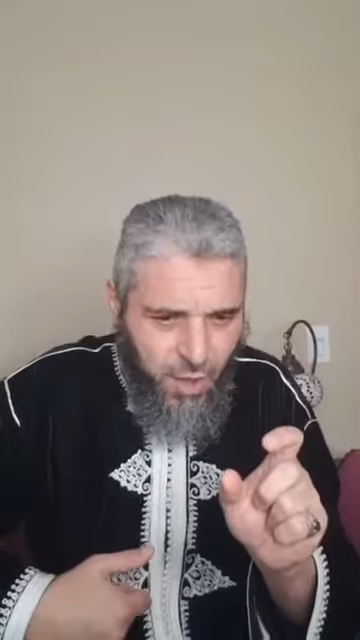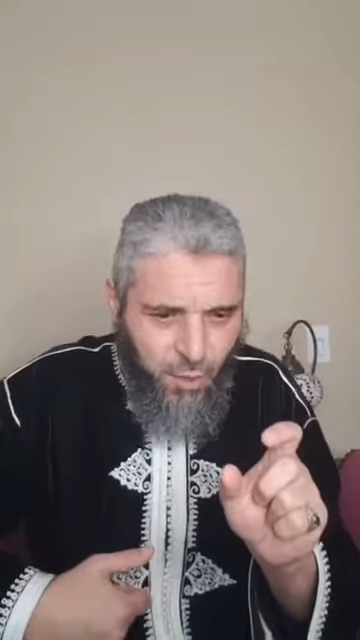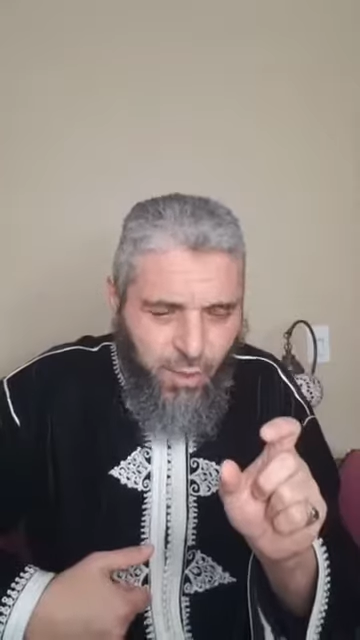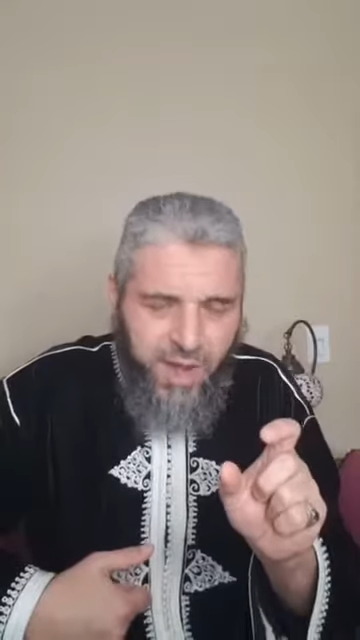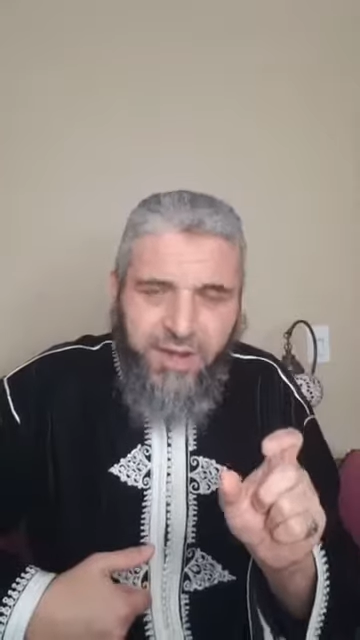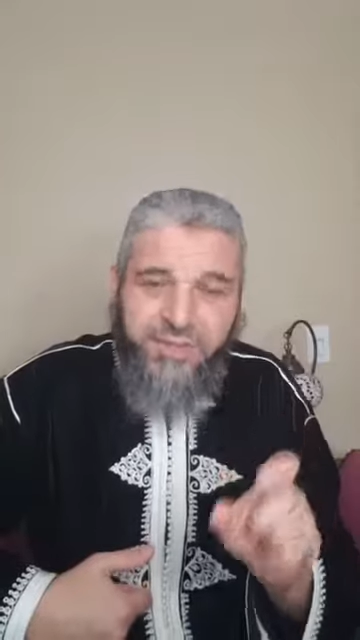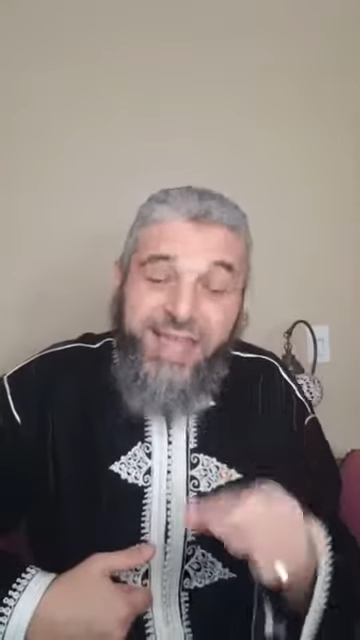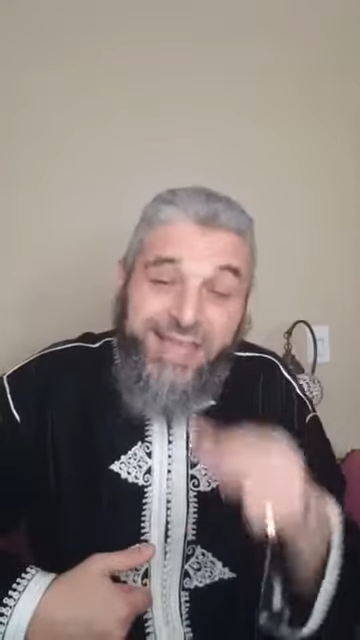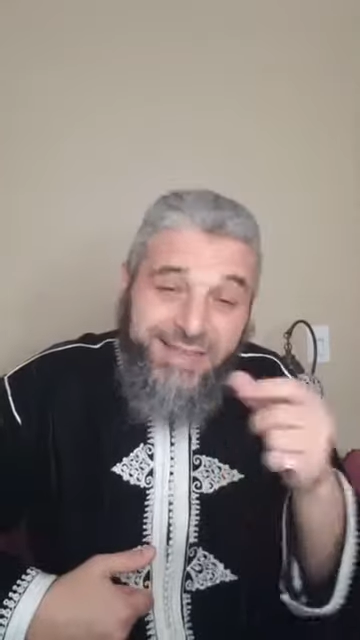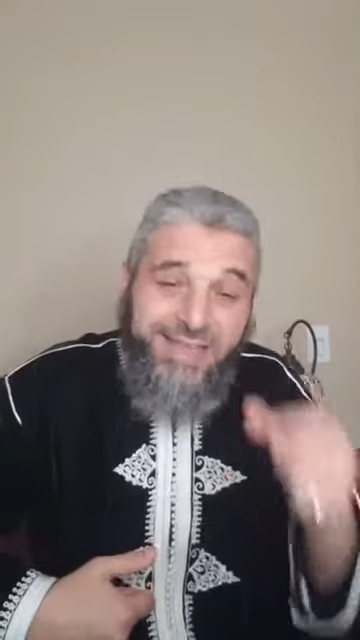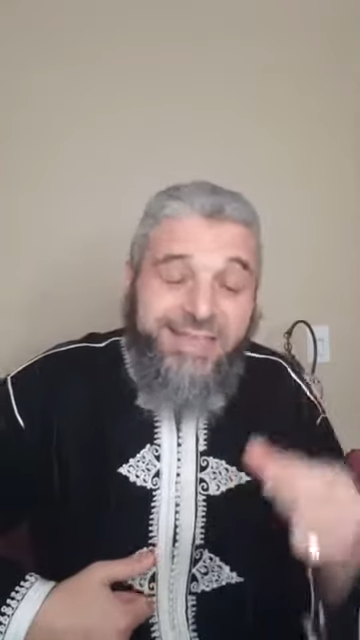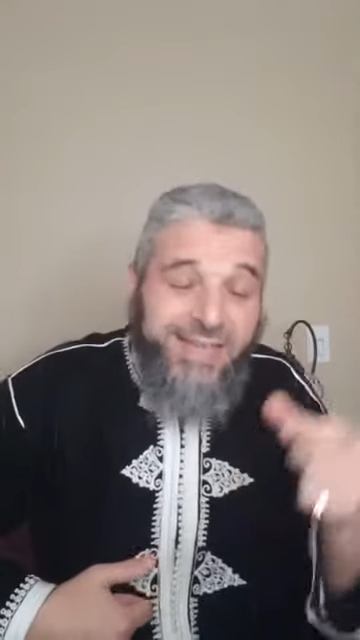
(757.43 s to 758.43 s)
where they
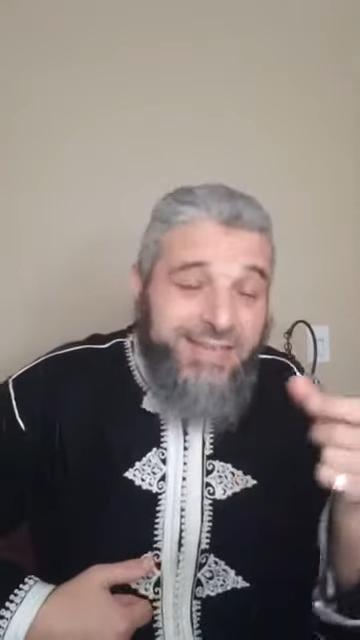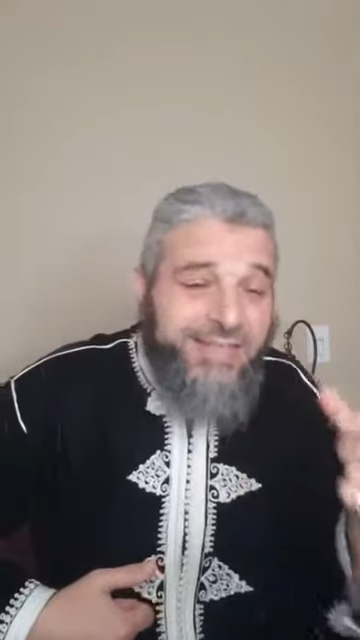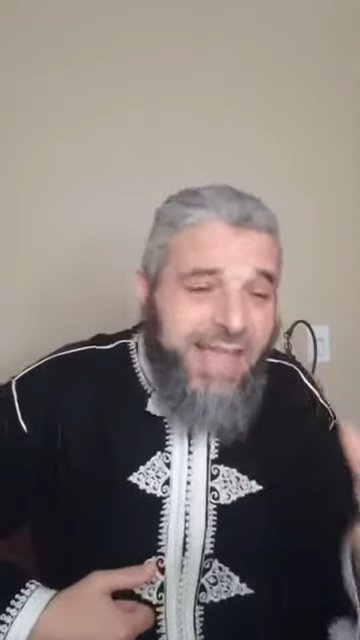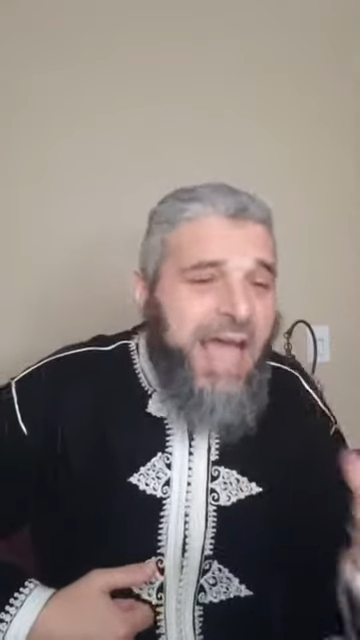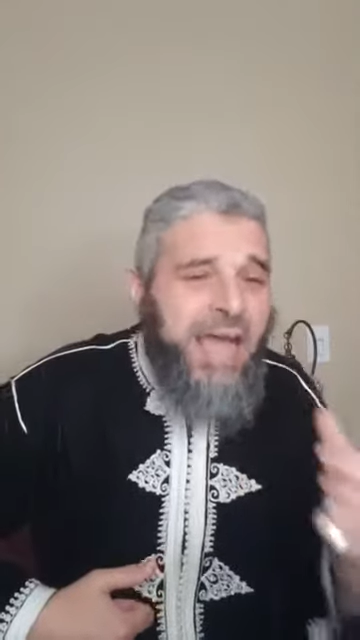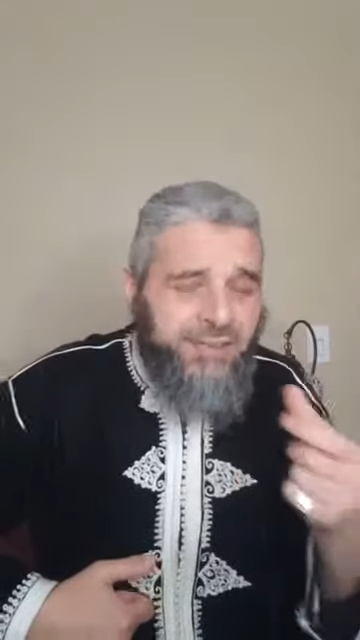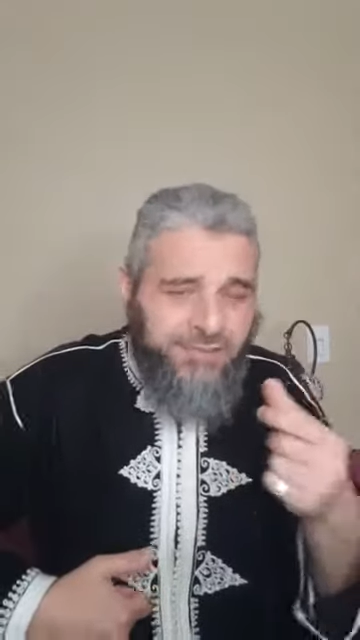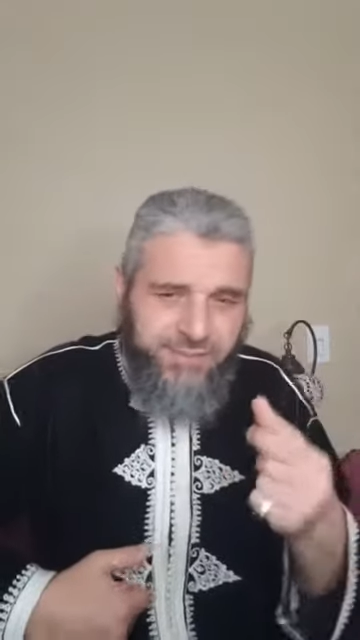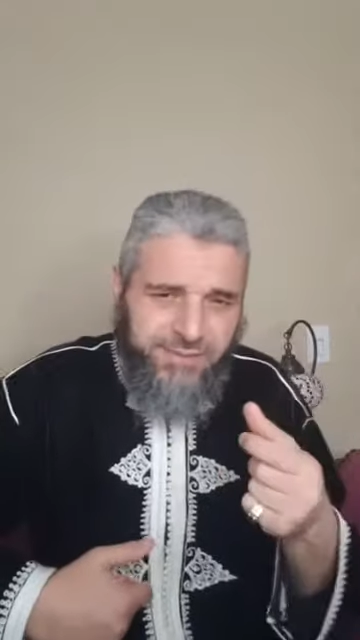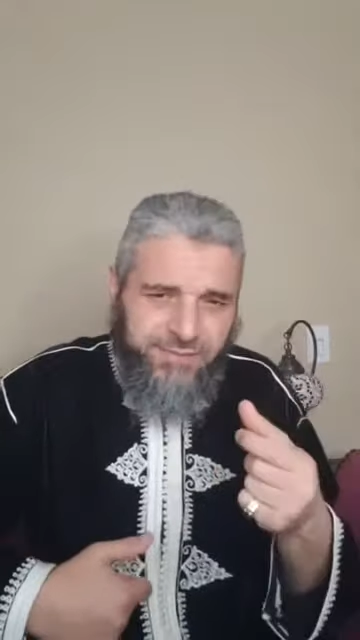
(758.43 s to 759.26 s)
need a dad